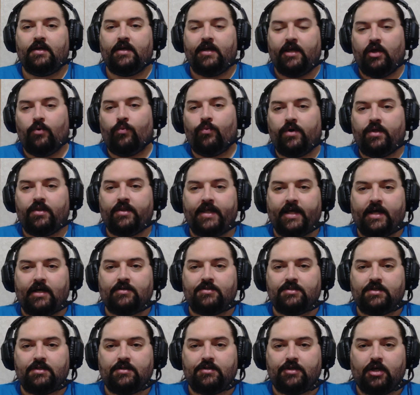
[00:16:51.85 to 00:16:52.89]

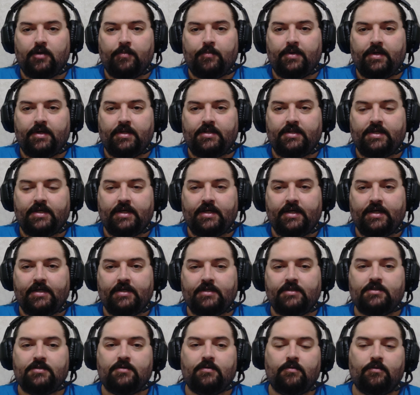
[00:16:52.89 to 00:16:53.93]

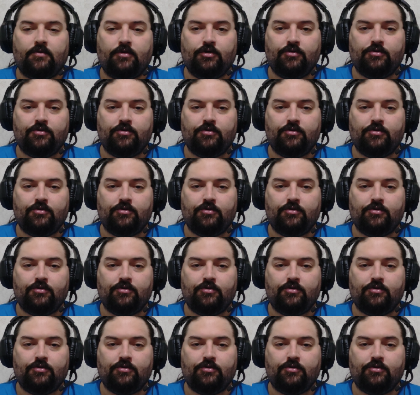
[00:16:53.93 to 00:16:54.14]
E1000WTs